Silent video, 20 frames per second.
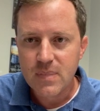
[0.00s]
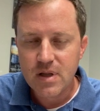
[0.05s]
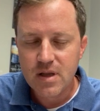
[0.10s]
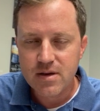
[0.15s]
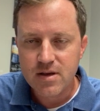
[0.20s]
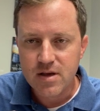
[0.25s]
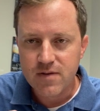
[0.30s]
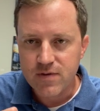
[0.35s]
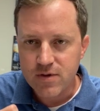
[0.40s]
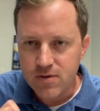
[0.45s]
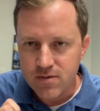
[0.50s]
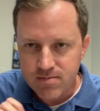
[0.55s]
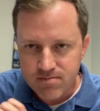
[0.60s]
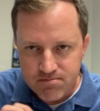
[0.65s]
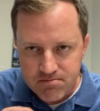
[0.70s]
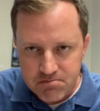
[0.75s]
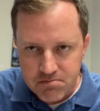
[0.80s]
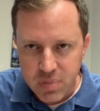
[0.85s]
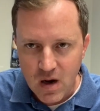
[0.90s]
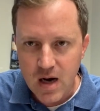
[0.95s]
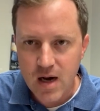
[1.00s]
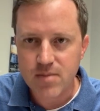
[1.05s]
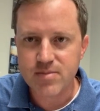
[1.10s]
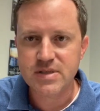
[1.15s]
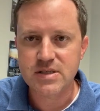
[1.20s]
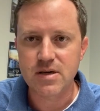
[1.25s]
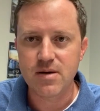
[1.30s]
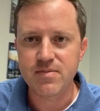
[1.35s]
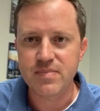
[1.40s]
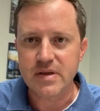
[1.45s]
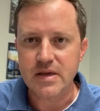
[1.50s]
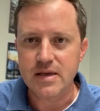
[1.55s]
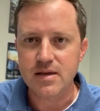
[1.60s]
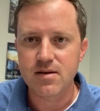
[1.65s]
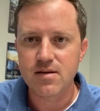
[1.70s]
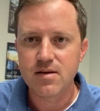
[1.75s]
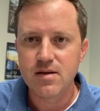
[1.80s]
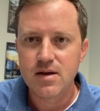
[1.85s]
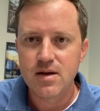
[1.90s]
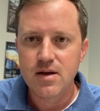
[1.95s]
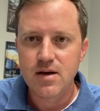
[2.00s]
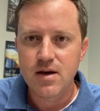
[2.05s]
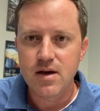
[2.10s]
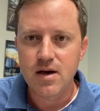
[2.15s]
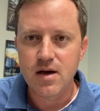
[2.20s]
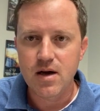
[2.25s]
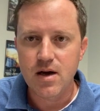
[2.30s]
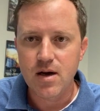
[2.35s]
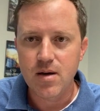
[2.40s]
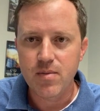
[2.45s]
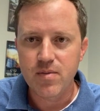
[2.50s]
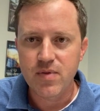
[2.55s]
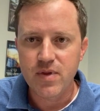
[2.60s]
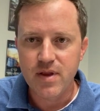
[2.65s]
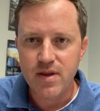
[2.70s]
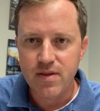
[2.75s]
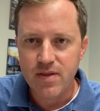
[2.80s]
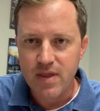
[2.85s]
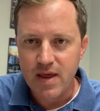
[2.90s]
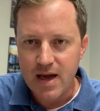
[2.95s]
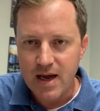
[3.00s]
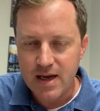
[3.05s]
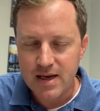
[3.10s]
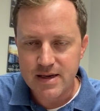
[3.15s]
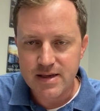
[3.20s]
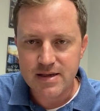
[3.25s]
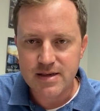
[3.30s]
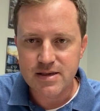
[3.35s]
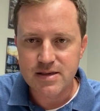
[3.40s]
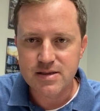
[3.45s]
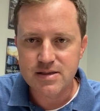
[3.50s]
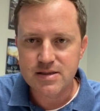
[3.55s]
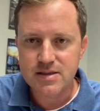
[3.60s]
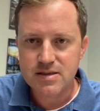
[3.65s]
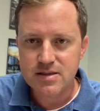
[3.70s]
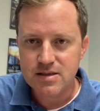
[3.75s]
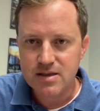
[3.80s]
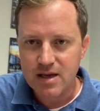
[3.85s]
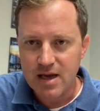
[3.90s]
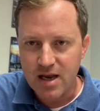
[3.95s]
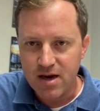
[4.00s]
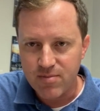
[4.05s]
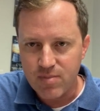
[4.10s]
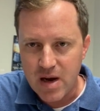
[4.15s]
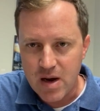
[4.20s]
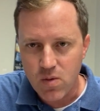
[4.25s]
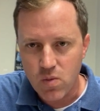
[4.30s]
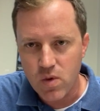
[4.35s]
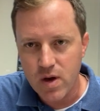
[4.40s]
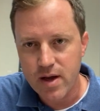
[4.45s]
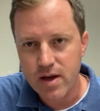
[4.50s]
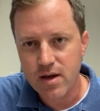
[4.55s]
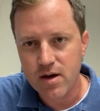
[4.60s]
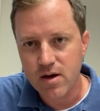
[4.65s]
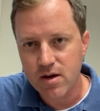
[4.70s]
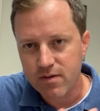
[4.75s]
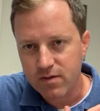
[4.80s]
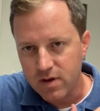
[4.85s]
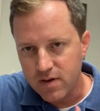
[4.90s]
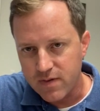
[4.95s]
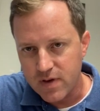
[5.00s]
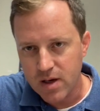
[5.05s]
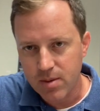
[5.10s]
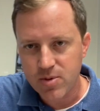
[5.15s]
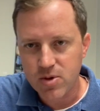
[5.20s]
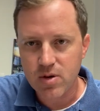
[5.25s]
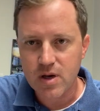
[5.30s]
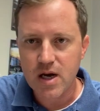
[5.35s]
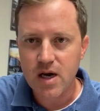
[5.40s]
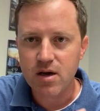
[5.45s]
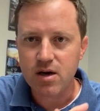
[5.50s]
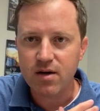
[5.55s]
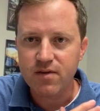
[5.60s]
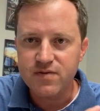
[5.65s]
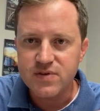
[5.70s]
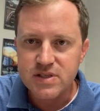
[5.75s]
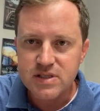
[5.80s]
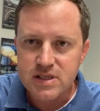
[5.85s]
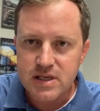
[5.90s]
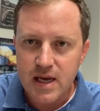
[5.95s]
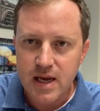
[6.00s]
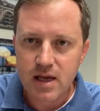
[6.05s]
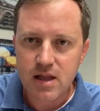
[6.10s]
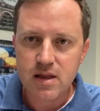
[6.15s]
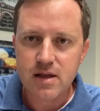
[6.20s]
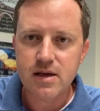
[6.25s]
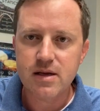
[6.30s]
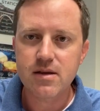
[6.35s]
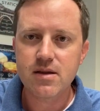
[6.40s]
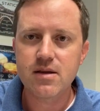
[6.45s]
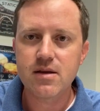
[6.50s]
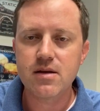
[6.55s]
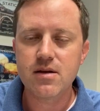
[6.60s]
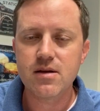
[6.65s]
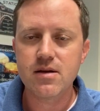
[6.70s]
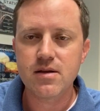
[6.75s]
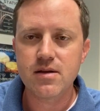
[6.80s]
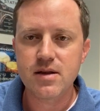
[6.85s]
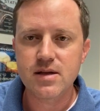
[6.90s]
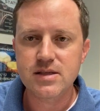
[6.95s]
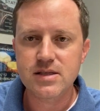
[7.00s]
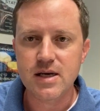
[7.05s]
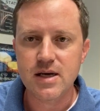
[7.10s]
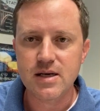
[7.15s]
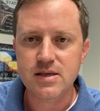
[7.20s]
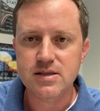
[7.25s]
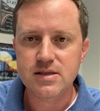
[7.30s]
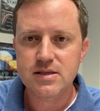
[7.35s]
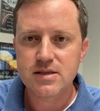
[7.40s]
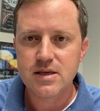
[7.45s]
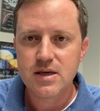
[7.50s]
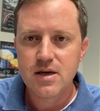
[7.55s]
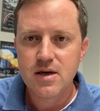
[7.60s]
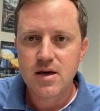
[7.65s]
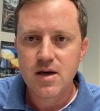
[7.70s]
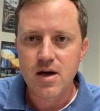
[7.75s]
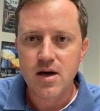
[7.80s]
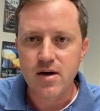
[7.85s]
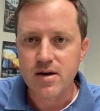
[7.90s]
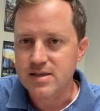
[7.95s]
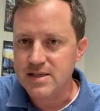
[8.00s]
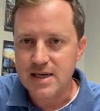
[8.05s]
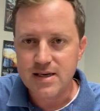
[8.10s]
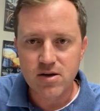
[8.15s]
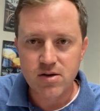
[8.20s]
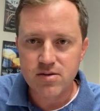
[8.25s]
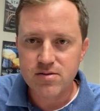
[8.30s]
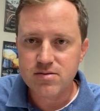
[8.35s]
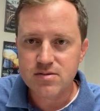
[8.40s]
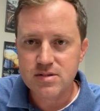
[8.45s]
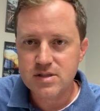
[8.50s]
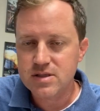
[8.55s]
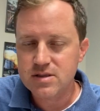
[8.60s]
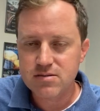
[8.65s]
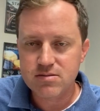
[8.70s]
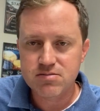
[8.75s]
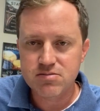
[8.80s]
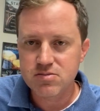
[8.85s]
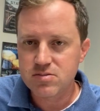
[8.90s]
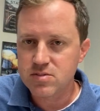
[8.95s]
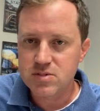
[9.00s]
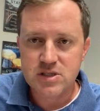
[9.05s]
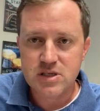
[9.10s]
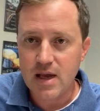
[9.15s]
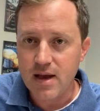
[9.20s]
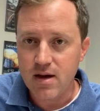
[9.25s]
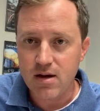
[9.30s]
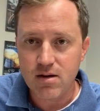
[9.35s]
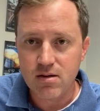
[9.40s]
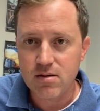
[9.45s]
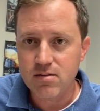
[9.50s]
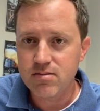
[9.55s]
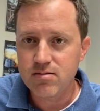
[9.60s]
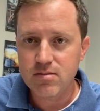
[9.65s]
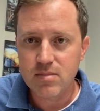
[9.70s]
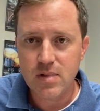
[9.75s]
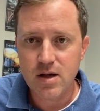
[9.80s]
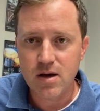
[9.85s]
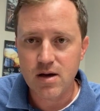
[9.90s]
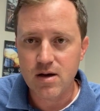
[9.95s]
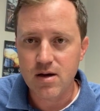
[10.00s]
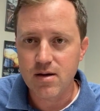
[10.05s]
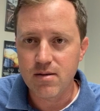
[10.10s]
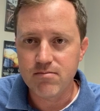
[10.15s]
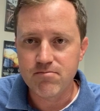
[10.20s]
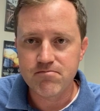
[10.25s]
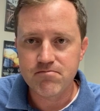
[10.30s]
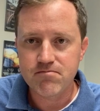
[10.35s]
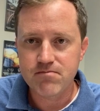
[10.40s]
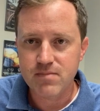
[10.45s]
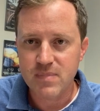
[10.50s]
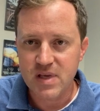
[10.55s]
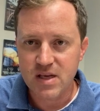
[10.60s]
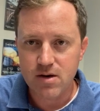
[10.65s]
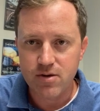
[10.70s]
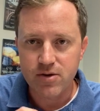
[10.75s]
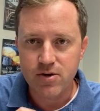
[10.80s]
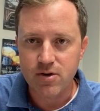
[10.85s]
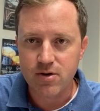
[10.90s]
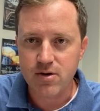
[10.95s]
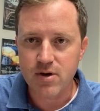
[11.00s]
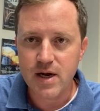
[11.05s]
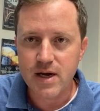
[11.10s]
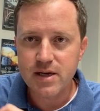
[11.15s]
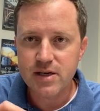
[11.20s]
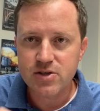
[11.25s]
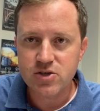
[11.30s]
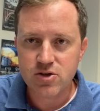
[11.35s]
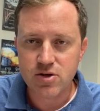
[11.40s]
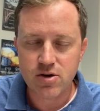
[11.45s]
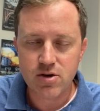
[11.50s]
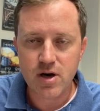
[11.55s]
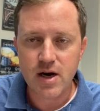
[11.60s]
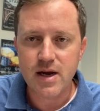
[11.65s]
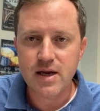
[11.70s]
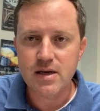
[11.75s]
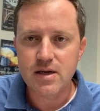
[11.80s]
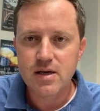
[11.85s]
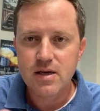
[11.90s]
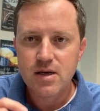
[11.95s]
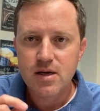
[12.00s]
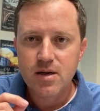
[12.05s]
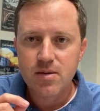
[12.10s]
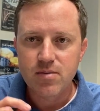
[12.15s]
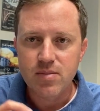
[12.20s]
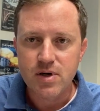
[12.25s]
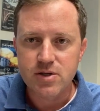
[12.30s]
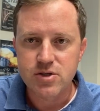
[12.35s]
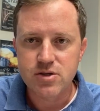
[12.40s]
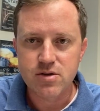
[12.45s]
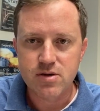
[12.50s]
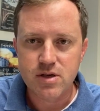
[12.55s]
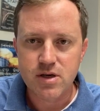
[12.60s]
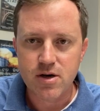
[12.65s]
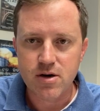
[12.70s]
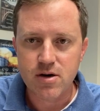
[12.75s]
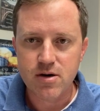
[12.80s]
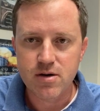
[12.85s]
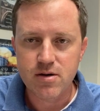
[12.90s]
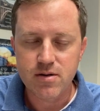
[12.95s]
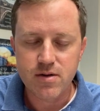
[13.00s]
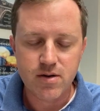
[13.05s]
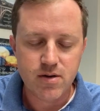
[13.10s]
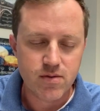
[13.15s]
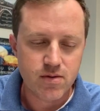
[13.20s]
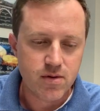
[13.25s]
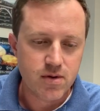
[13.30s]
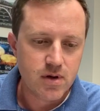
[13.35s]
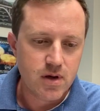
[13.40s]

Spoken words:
if you bomb something, then that is kind of my way of helping you out, of scaling the test. Because I don't scale, your grade is your grade, but you can earn